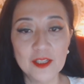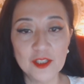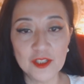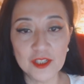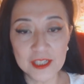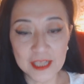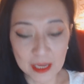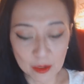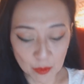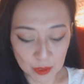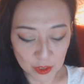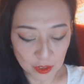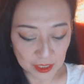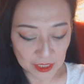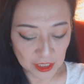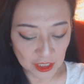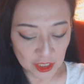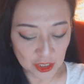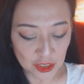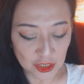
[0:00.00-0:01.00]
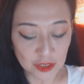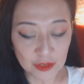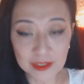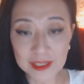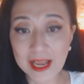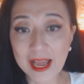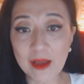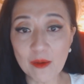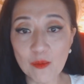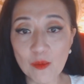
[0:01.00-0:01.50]
Today we're going to do
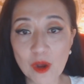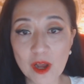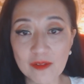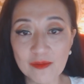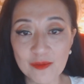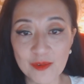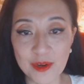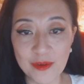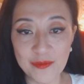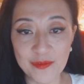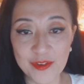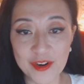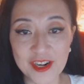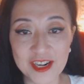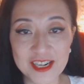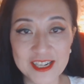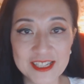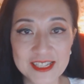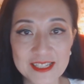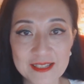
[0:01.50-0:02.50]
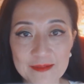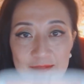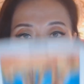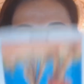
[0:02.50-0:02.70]
10-1 reverse.